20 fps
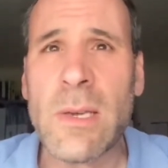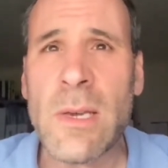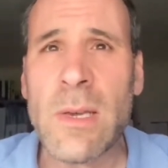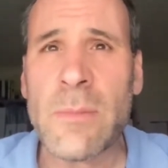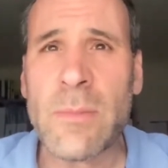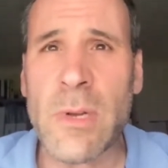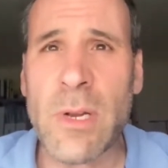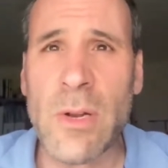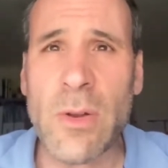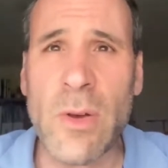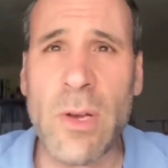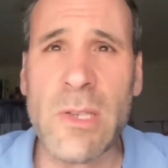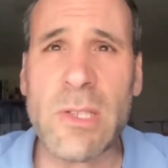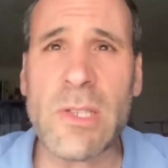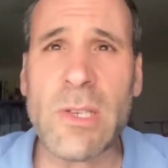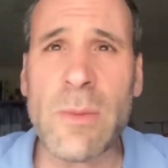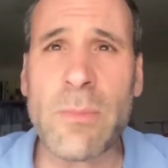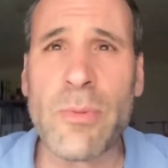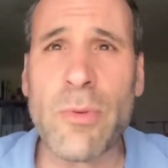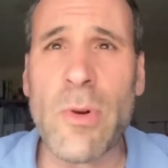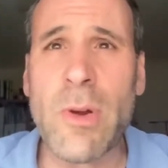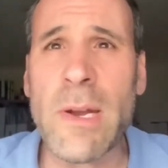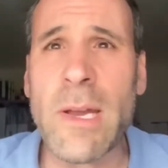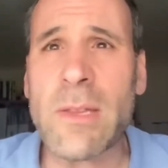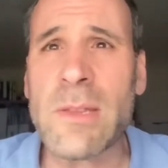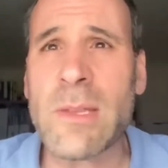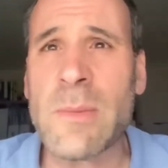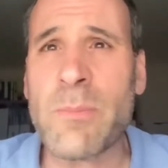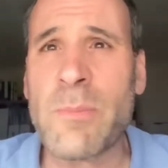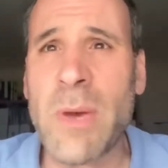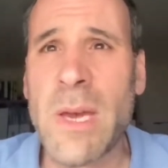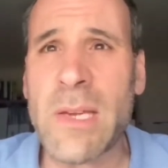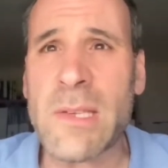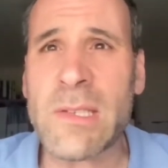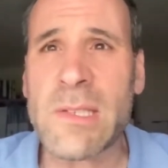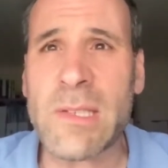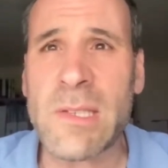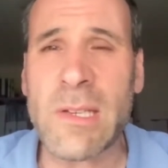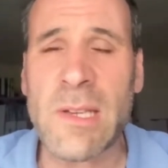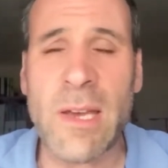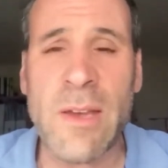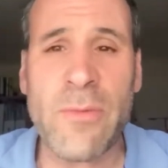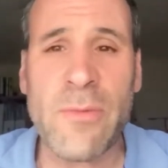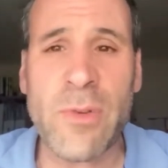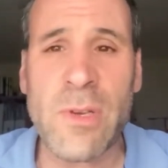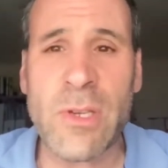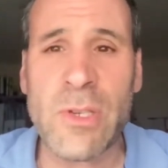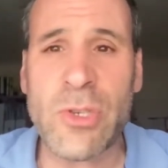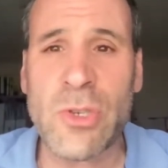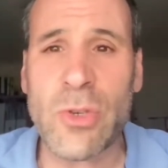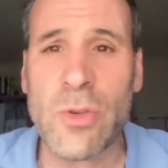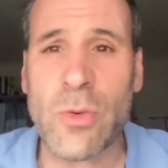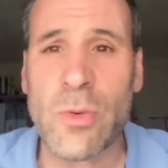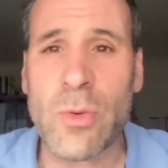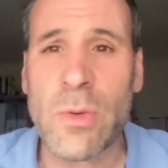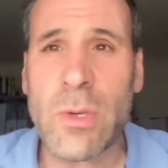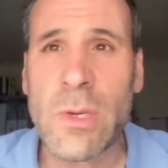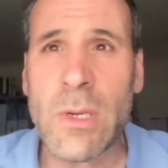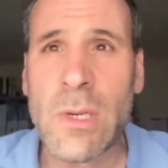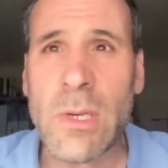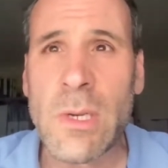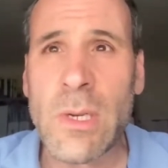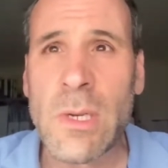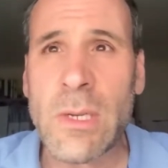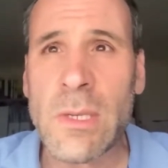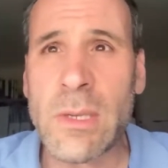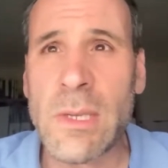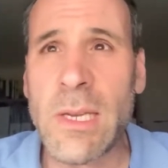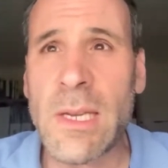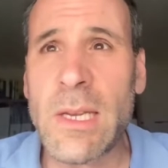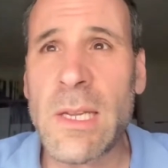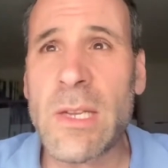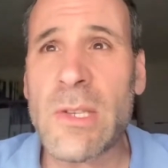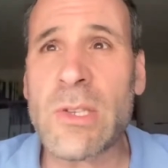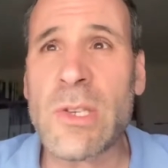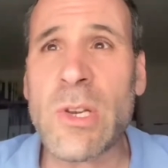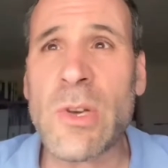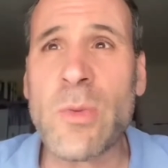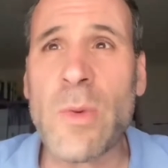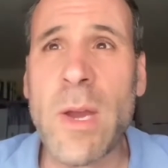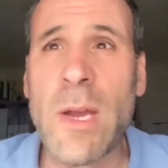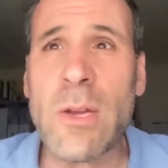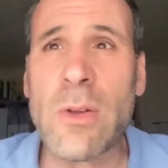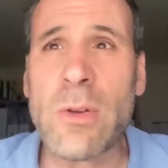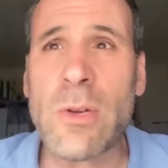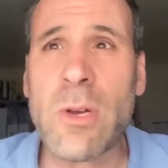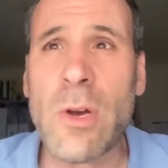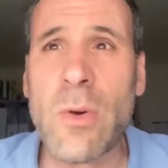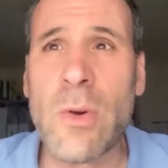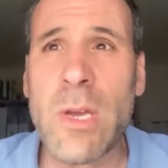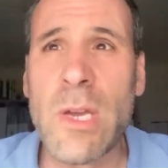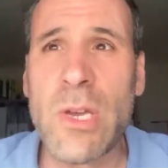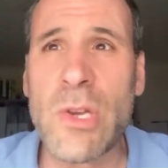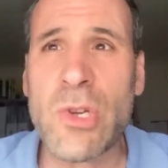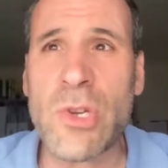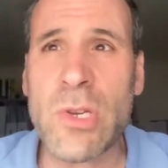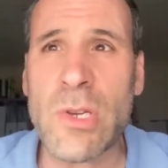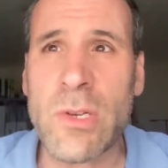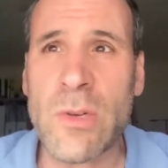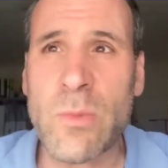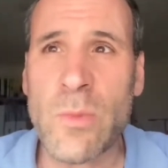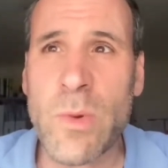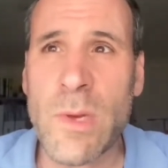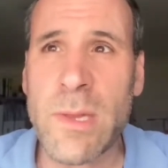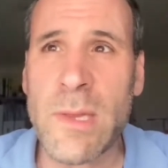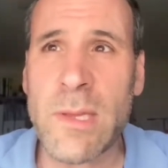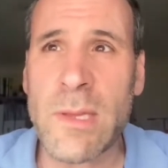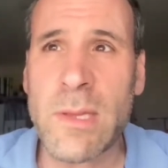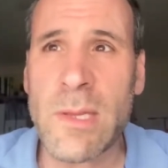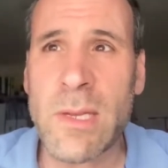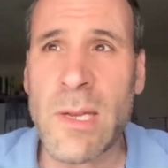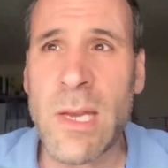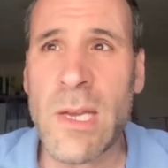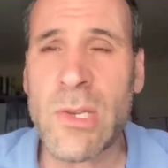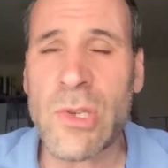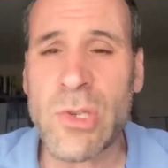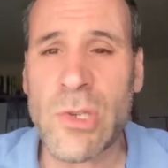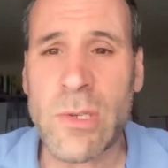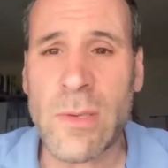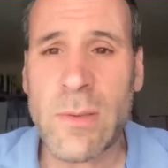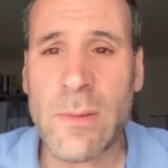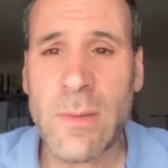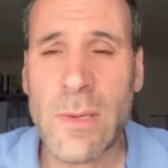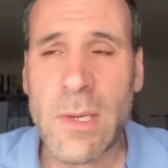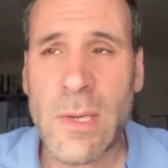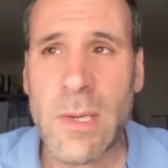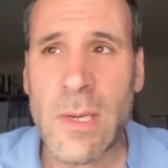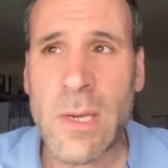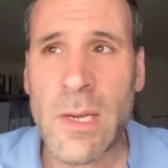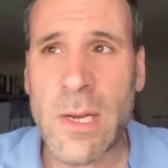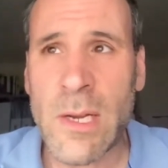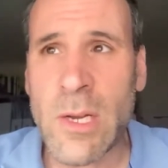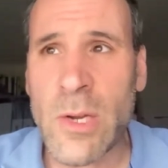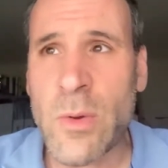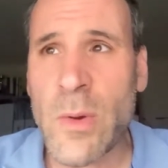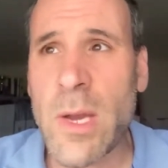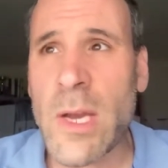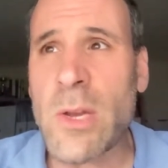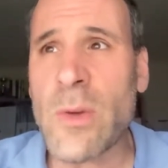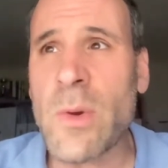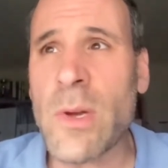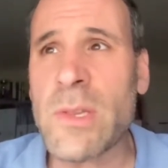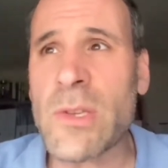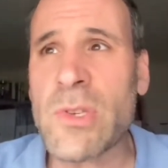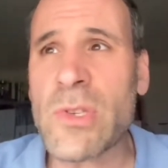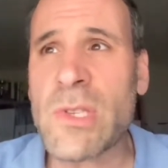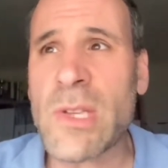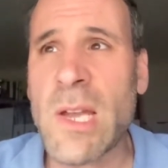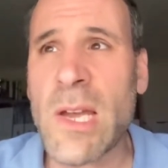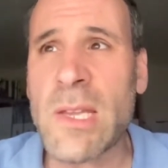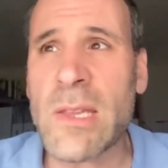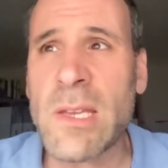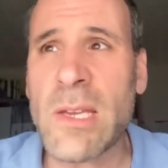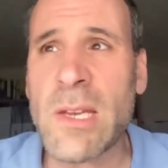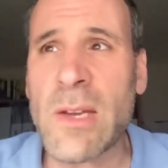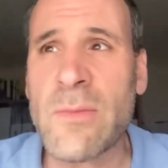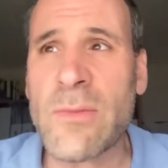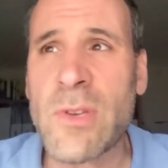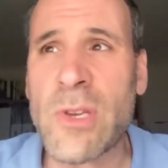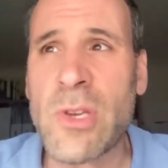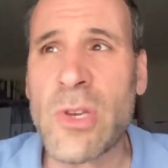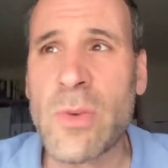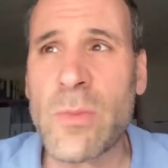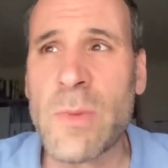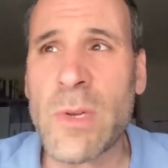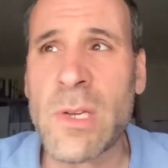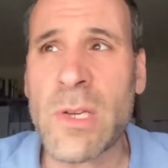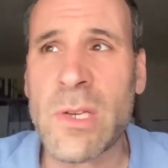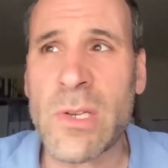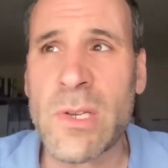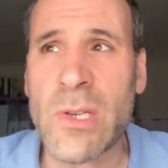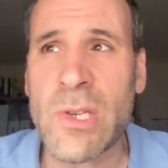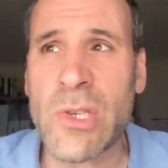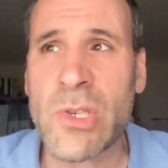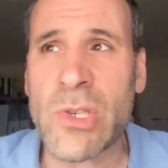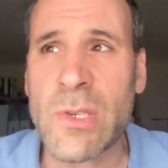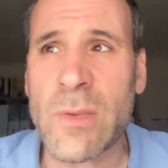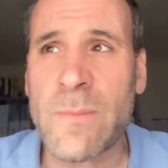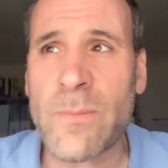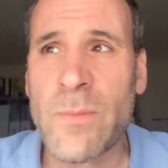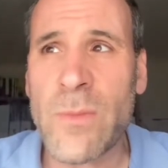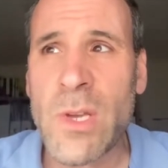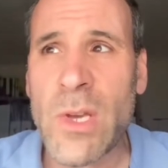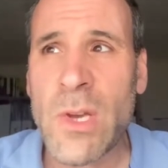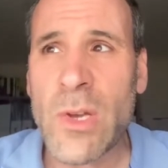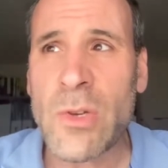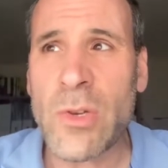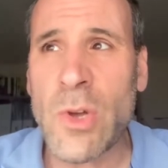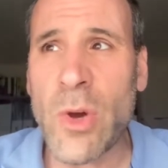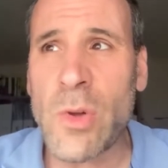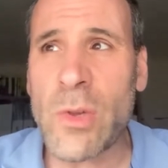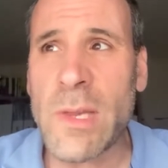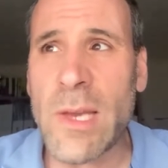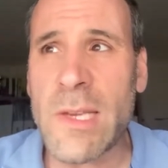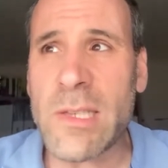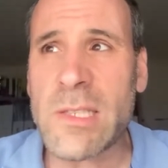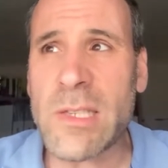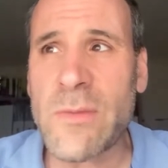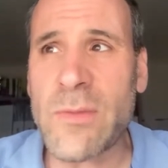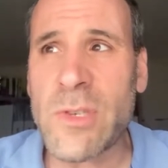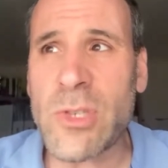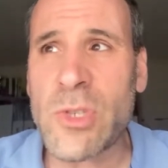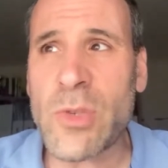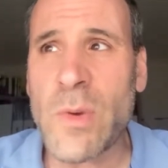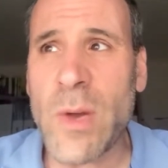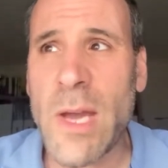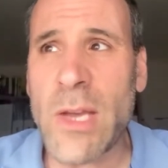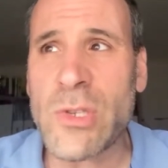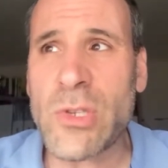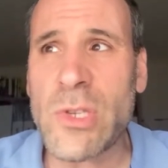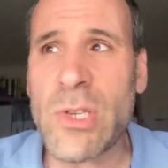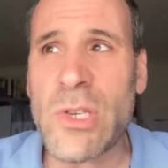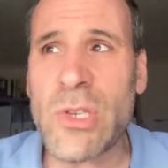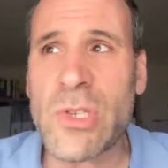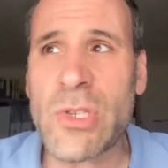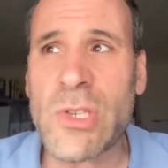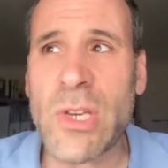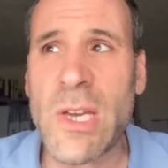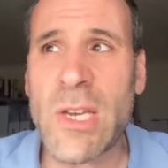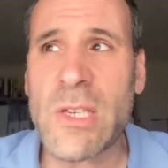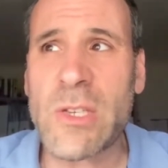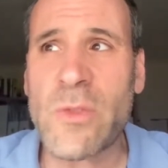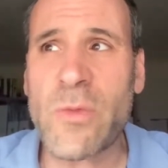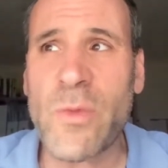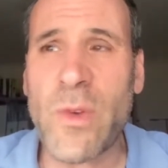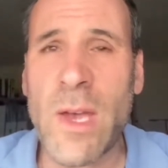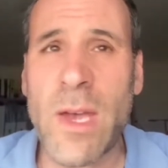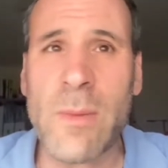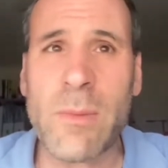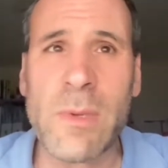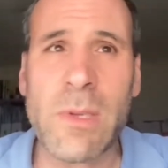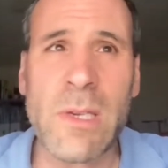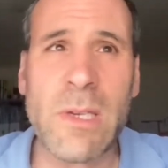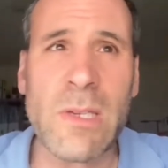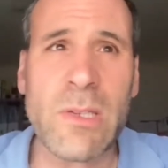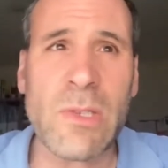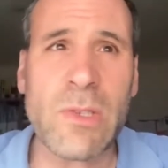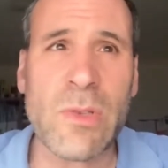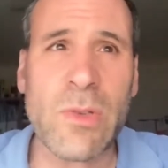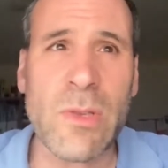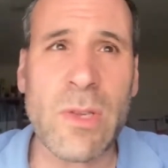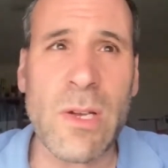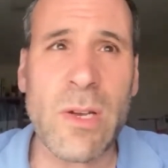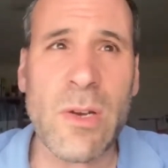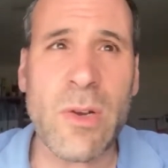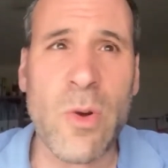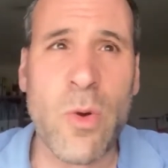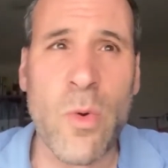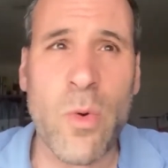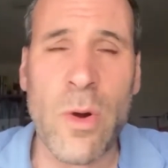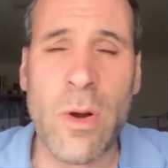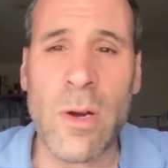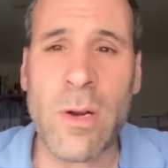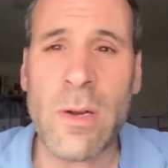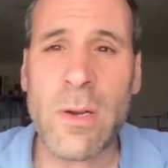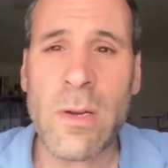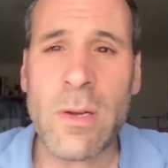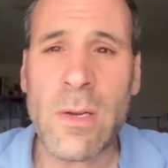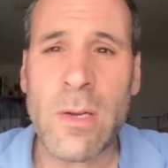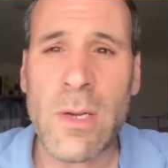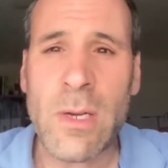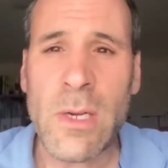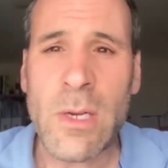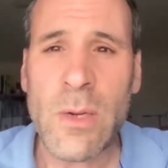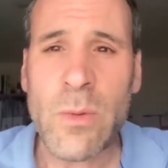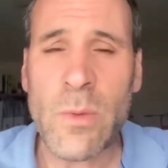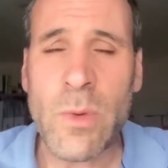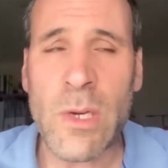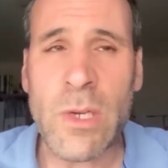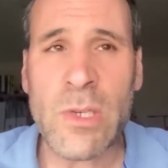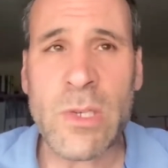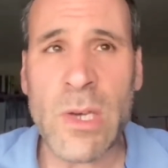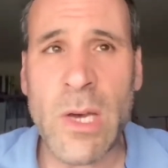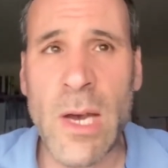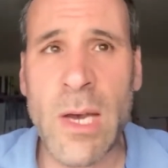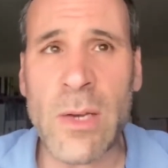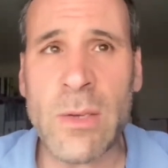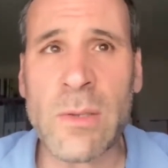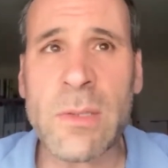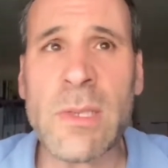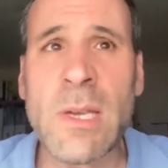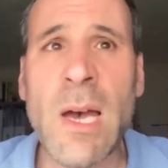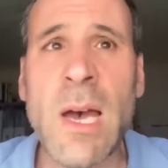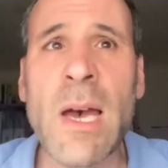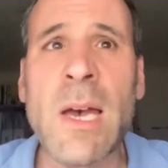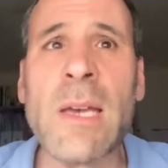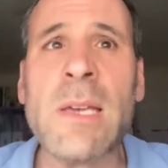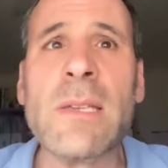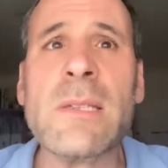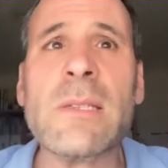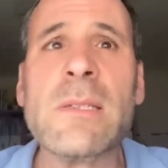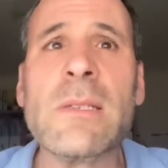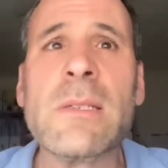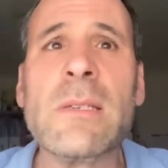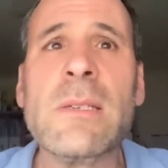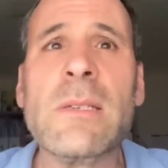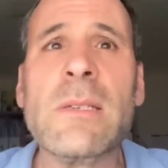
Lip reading: but it also brought out the best in every Jew, leading to greater cohesion within the nation and a greater understanding of the human condition. No less of a tragedy shakes families to their core when a child dies.